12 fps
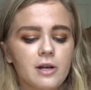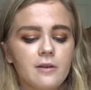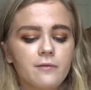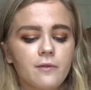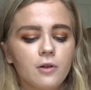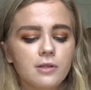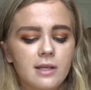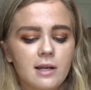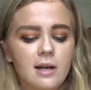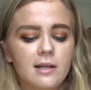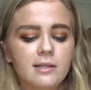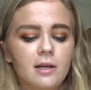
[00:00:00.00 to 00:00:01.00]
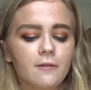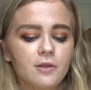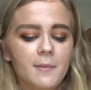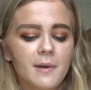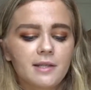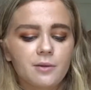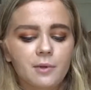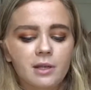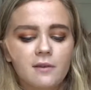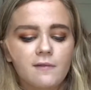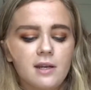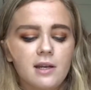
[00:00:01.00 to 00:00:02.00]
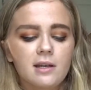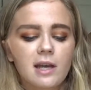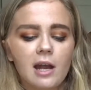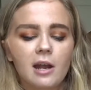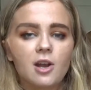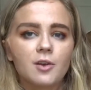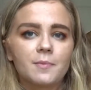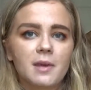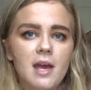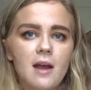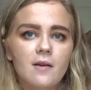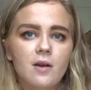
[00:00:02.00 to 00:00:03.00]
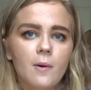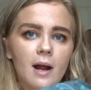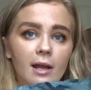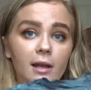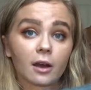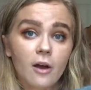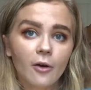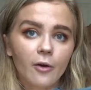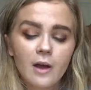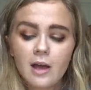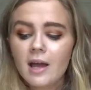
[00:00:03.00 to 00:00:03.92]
It folds in on itself, so it makes it really convenient to carry with me everywhere I go.